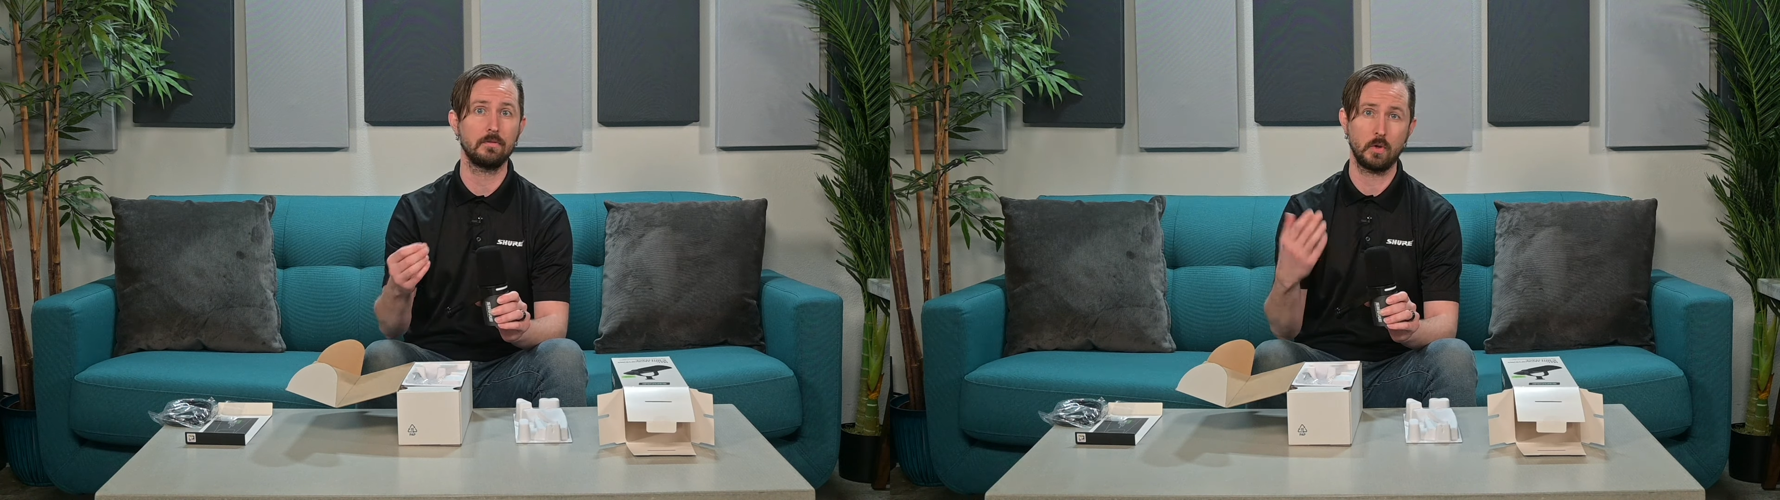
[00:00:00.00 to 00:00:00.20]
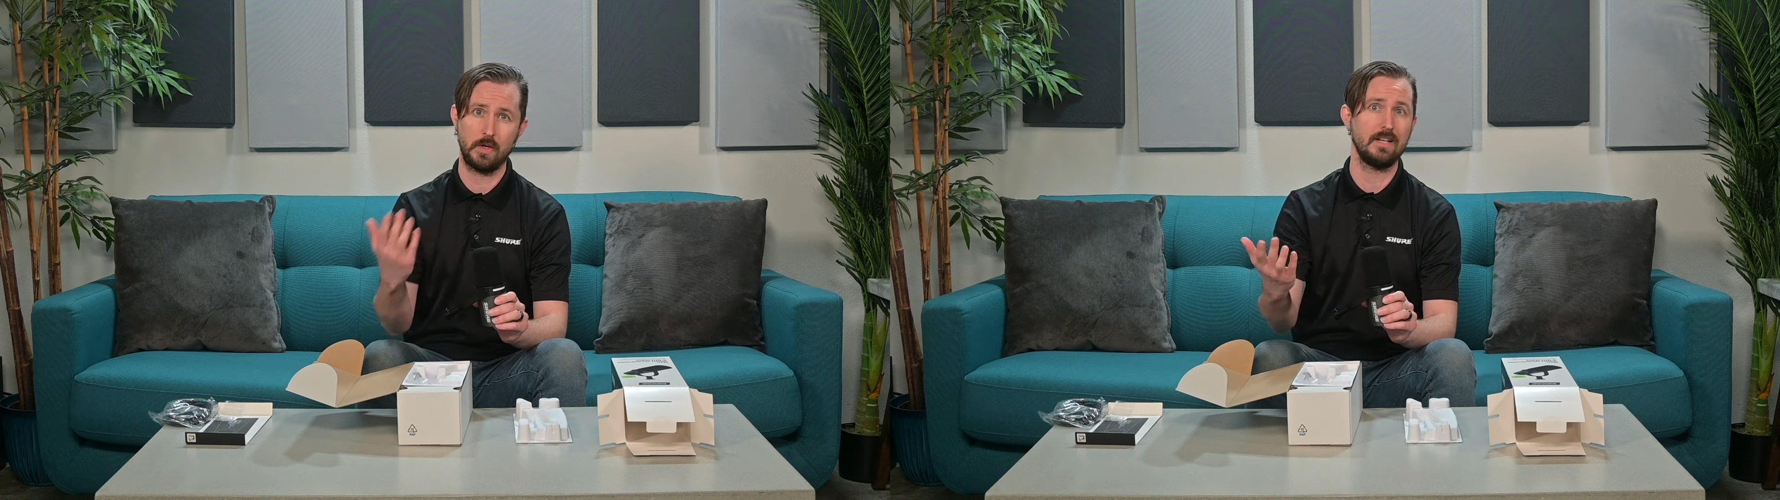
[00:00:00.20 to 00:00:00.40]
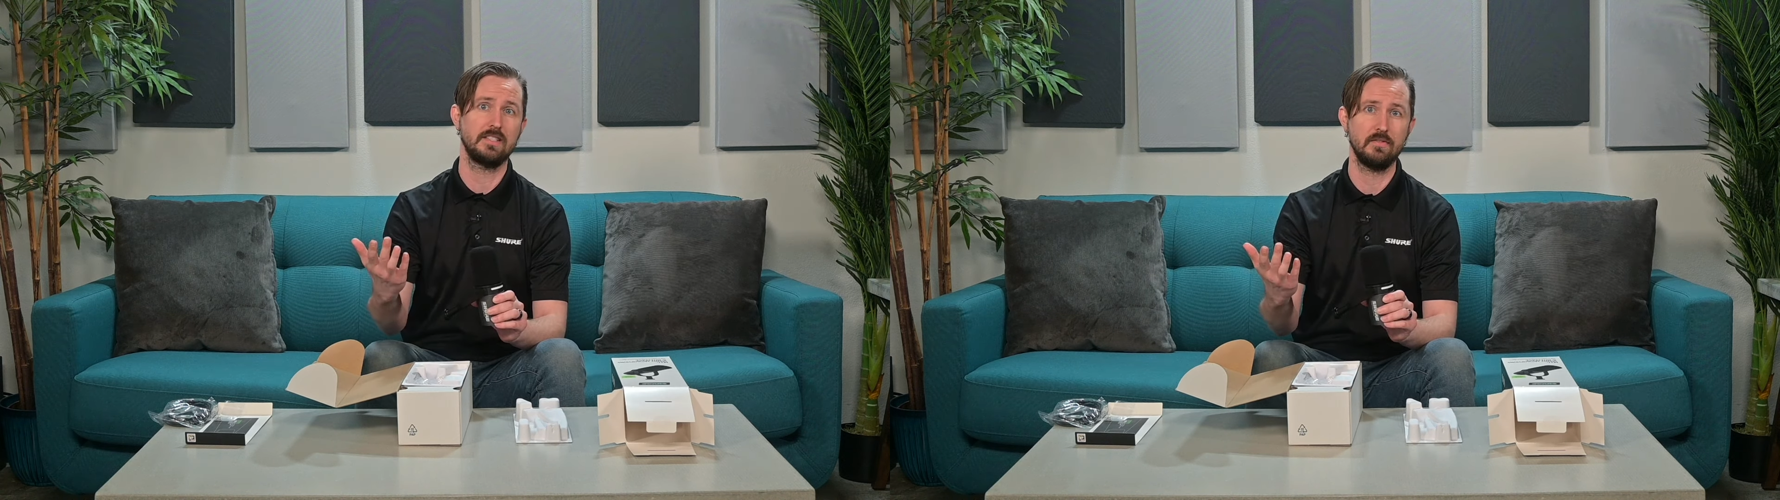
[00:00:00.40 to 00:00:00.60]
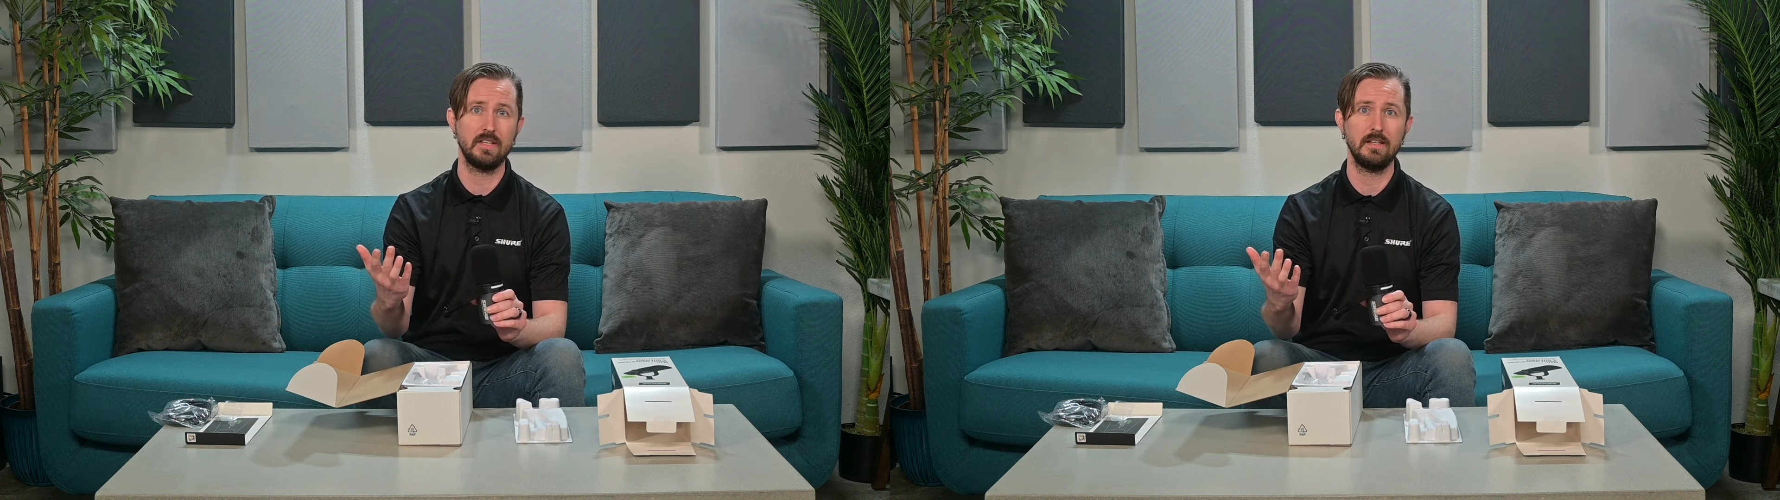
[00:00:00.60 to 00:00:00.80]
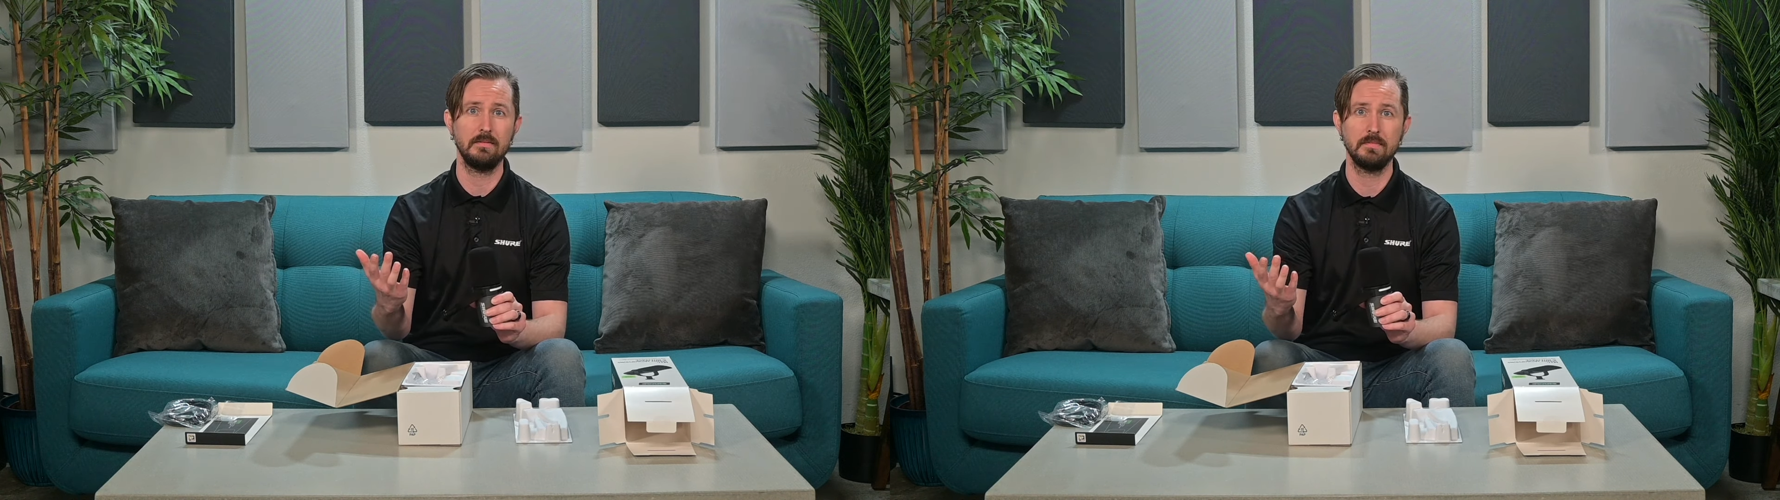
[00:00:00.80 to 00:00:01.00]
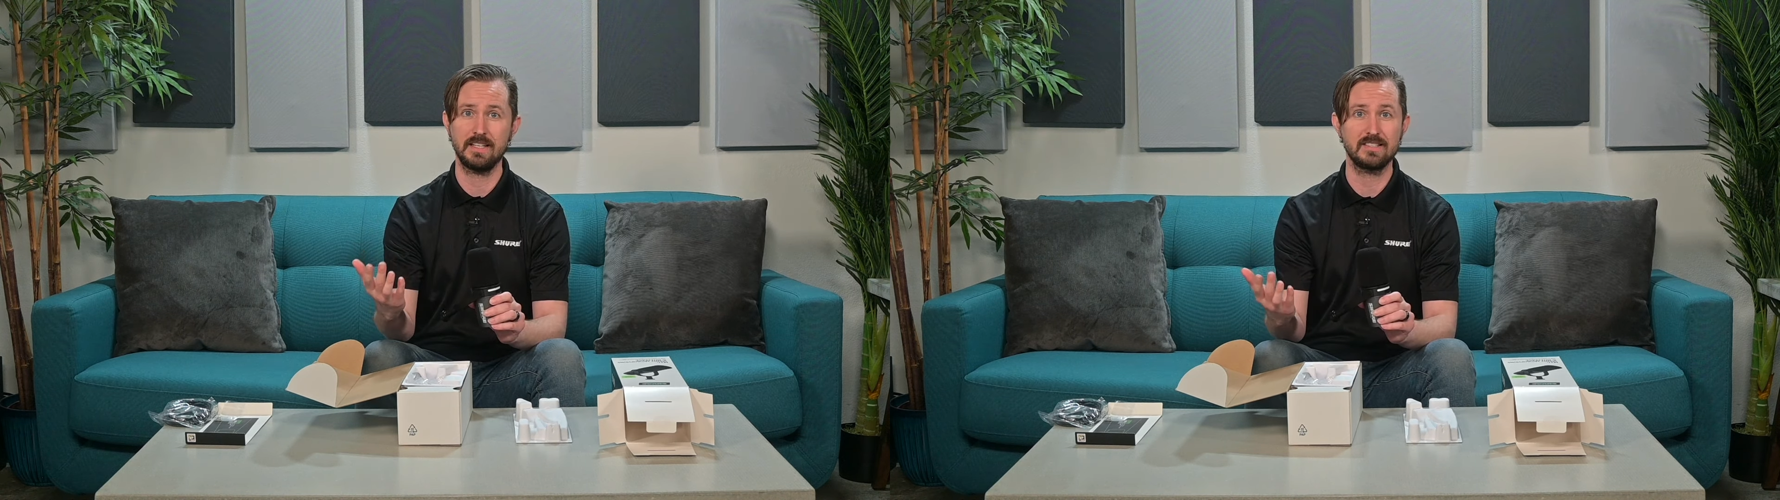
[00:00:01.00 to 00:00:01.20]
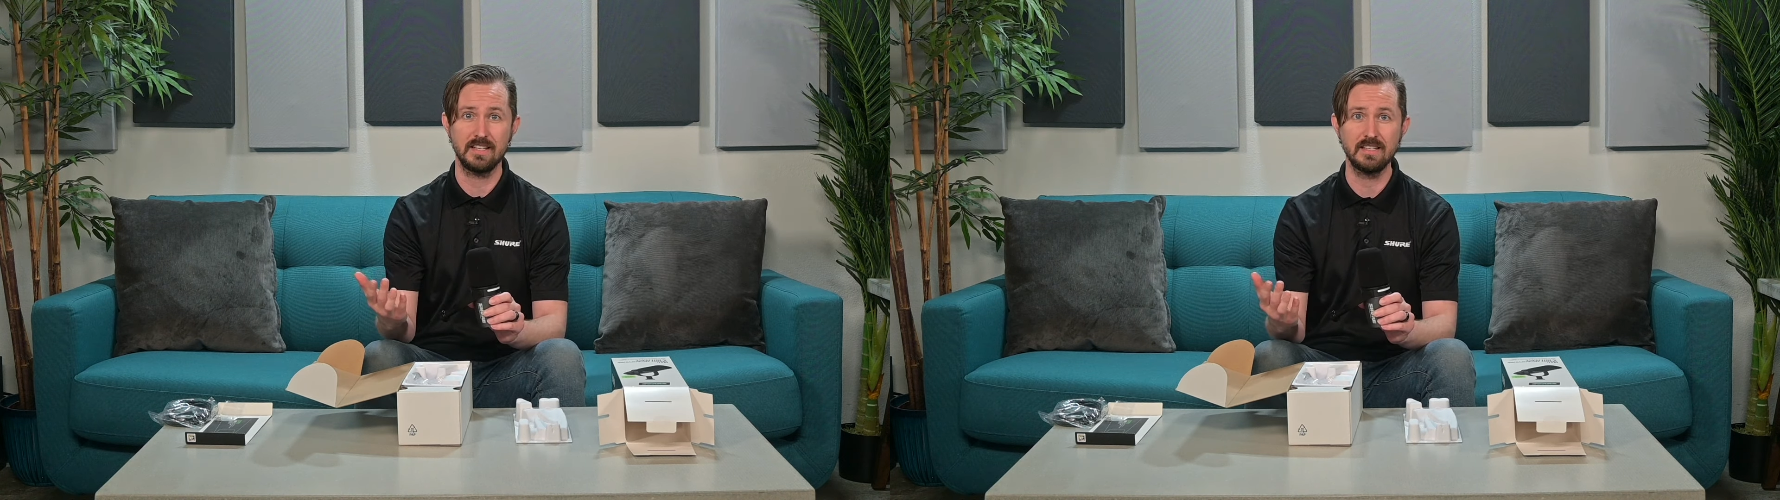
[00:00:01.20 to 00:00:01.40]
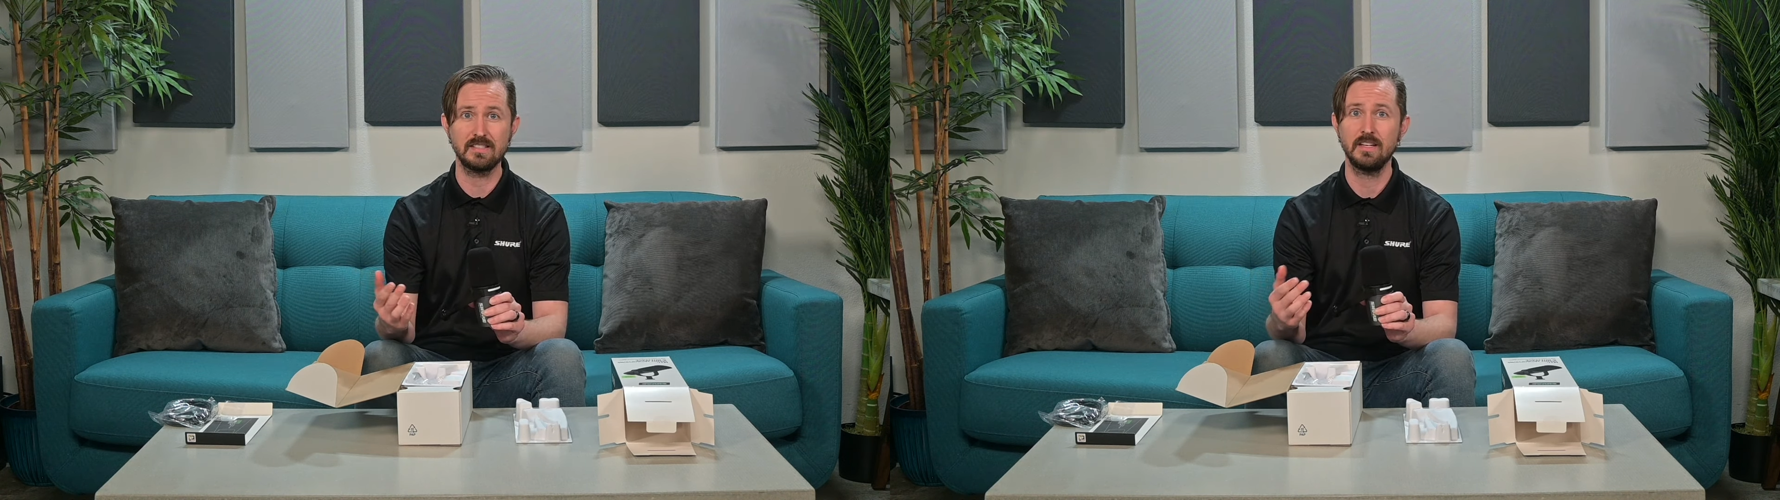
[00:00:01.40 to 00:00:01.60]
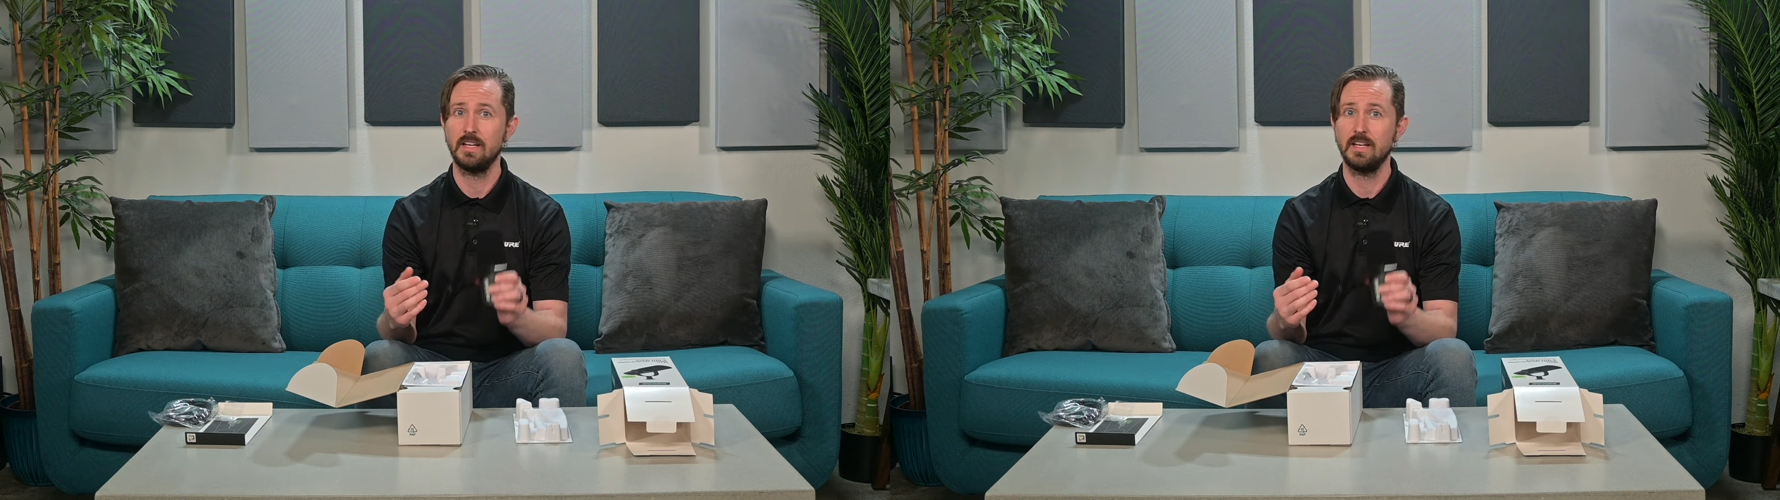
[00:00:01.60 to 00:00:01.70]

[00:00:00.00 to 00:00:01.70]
creativity exists,